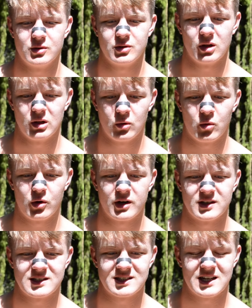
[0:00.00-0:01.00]
the Lord
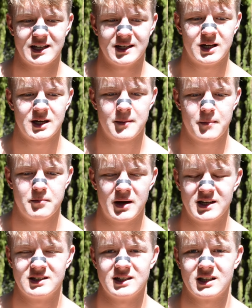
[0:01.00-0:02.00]
and said,
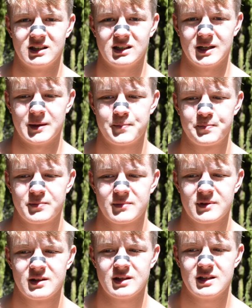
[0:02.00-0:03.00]
basically,
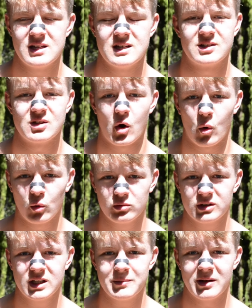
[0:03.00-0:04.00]
he is
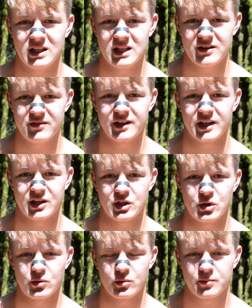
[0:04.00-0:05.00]
only believing in
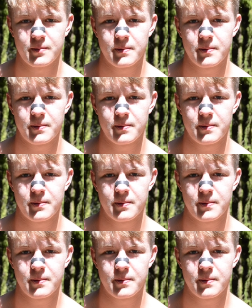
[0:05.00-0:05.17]
you